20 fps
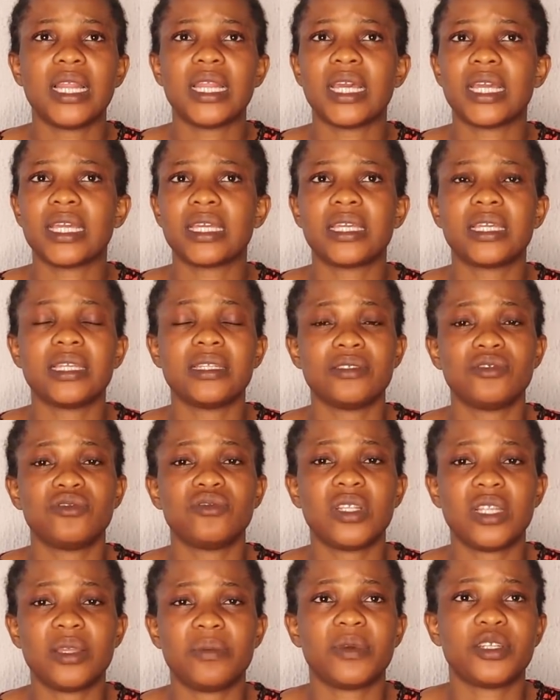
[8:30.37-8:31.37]
like
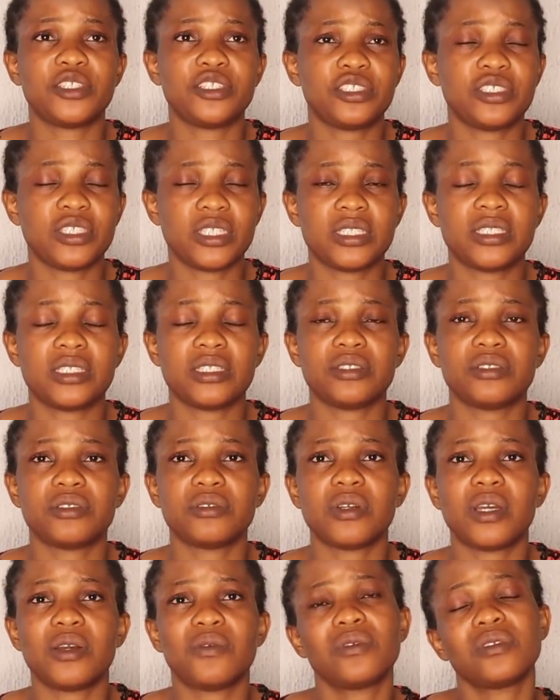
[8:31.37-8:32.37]
he's really machiating
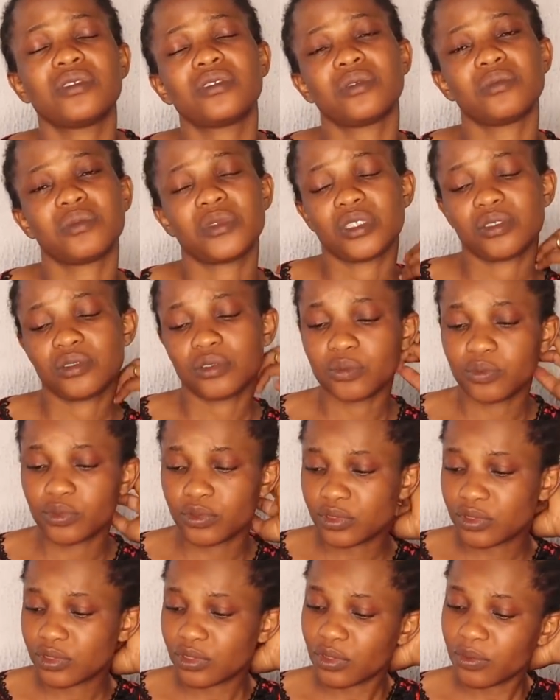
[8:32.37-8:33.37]
so i want something to
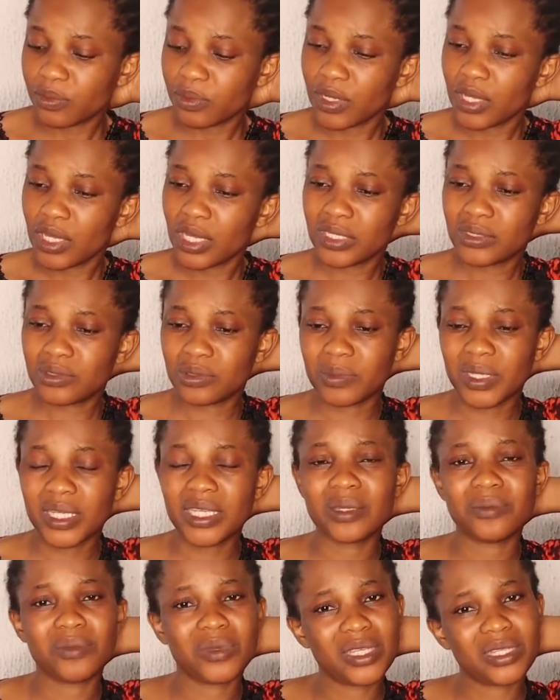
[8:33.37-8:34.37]
boost up to
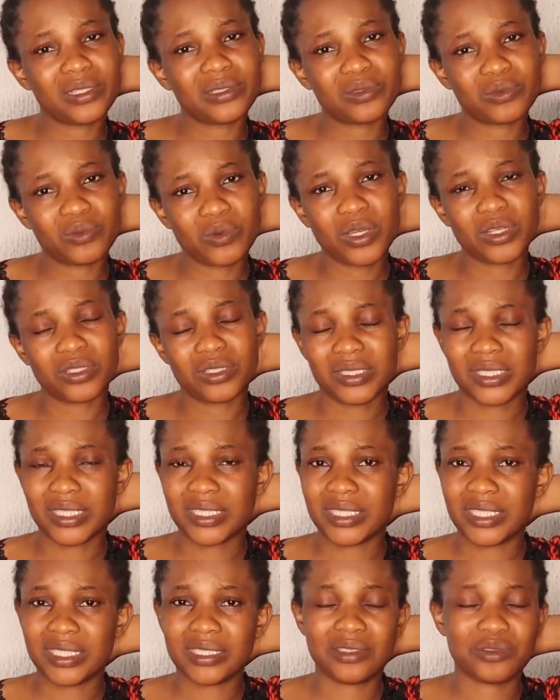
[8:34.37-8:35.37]
make him eat well
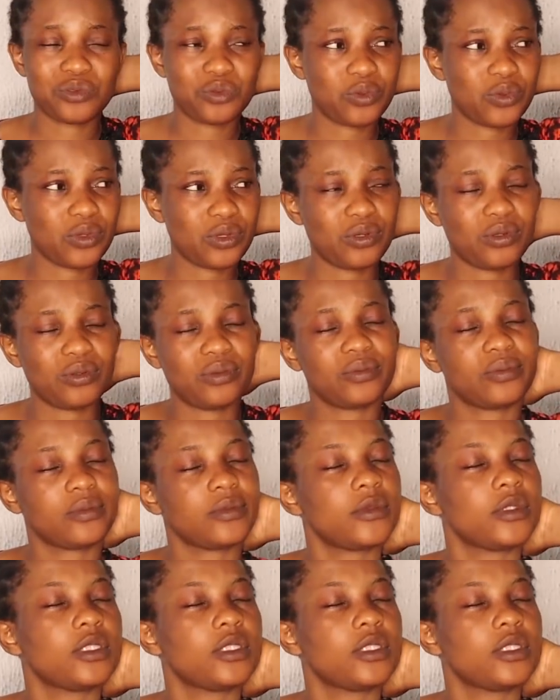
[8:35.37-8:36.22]
doesn't eat well